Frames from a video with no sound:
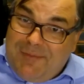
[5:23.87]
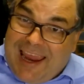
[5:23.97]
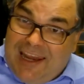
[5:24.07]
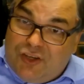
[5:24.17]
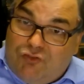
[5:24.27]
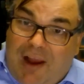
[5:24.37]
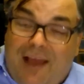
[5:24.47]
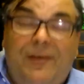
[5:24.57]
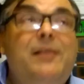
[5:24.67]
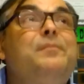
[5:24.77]

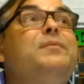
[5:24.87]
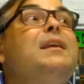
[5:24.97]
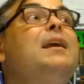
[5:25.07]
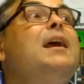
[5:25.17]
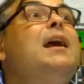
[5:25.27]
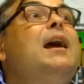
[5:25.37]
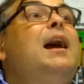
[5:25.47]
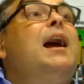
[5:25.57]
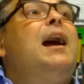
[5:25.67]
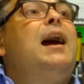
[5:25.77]
Calatrava.
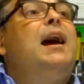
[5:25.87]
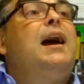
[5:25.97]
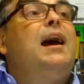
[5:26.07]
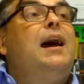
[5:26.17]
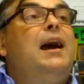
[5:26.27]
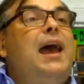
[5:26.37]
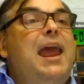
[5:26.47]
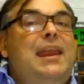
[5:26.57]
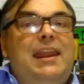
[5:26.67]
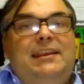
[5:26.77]

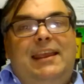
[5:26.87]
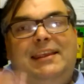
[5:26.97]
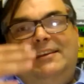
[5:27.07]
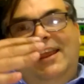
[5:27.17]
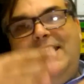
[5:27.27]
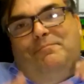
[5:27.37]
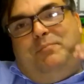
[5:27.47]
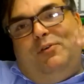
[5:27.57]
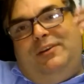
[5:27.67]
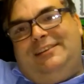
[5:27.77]
And he
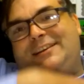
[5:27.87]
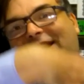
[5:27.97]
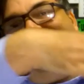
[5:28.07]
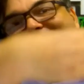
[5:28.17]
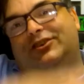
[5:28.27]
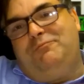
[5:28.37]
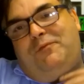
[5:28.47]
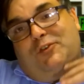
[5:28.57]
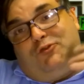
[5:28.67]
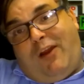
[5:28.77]
built his collection with
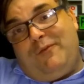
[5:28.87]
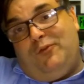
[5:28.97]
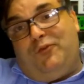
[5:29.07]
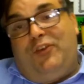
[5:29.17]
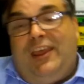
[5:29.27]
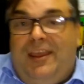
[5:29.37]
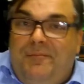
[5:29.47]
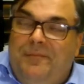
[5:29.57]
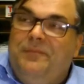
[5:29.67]
a travel theme.